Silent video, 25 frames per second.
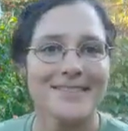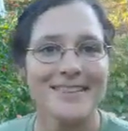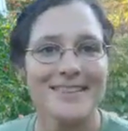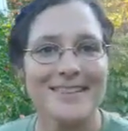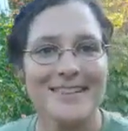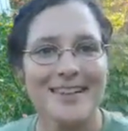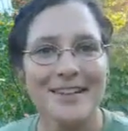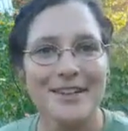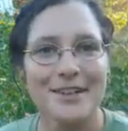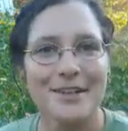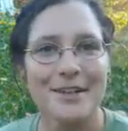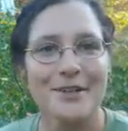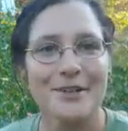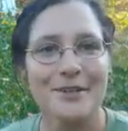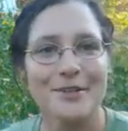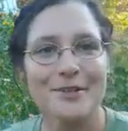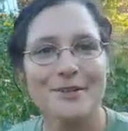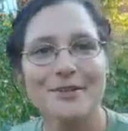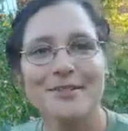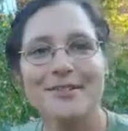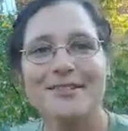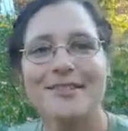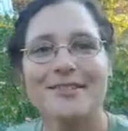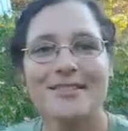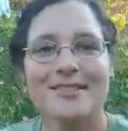
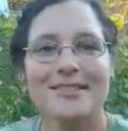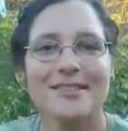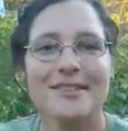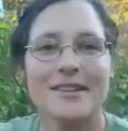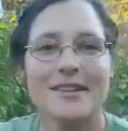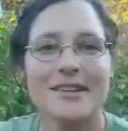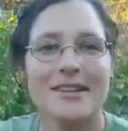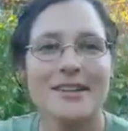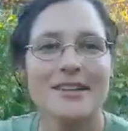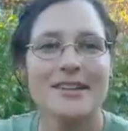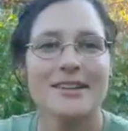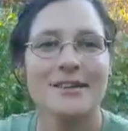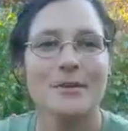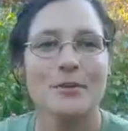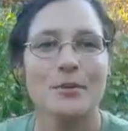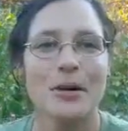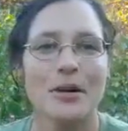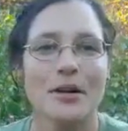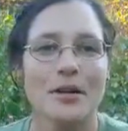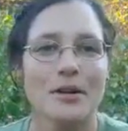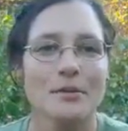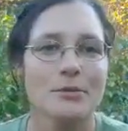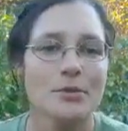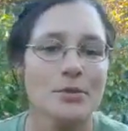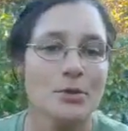Hello,
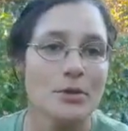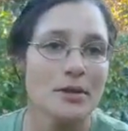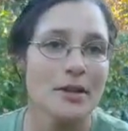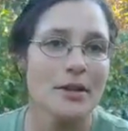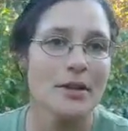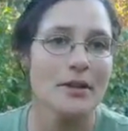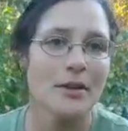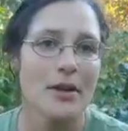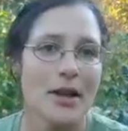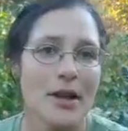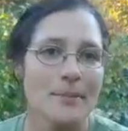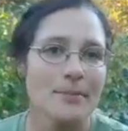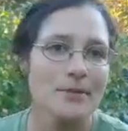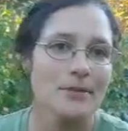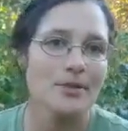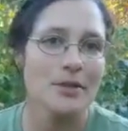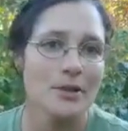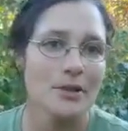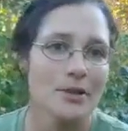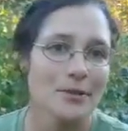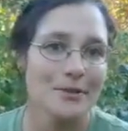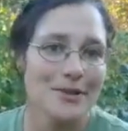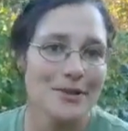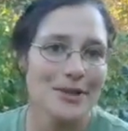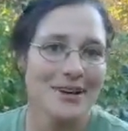welcome to another episode
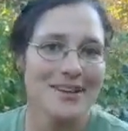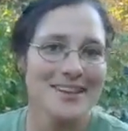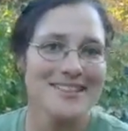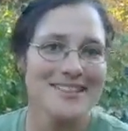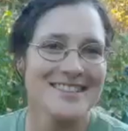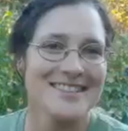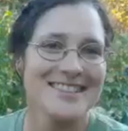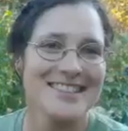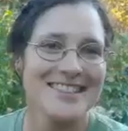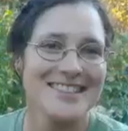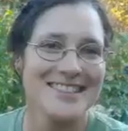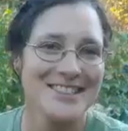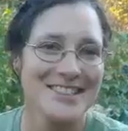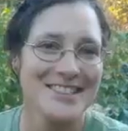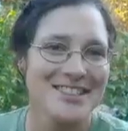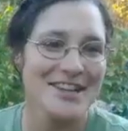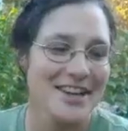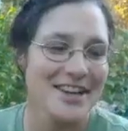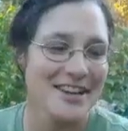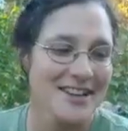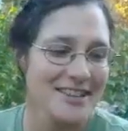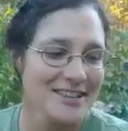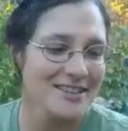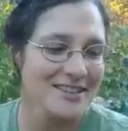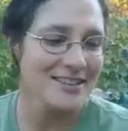of Gardenside
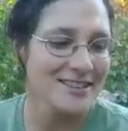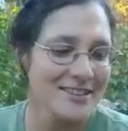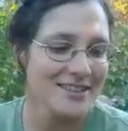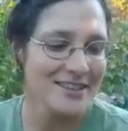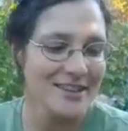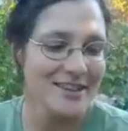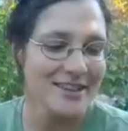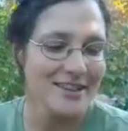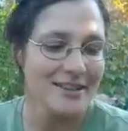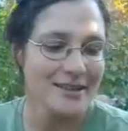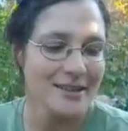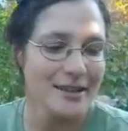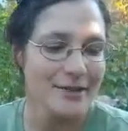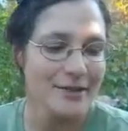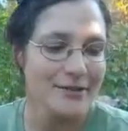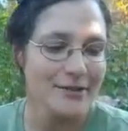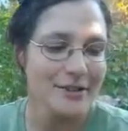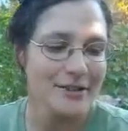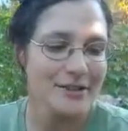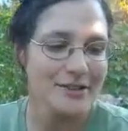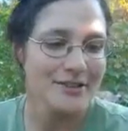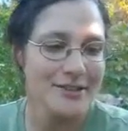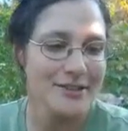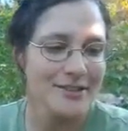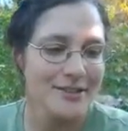Chats. Lava,
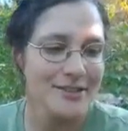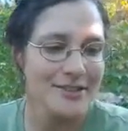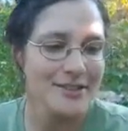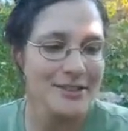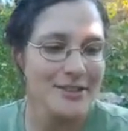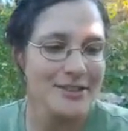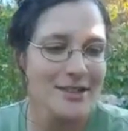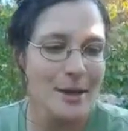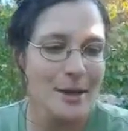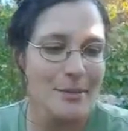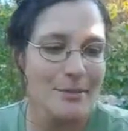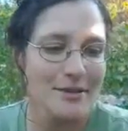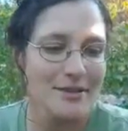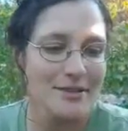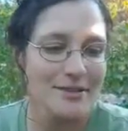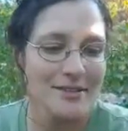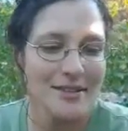stop it.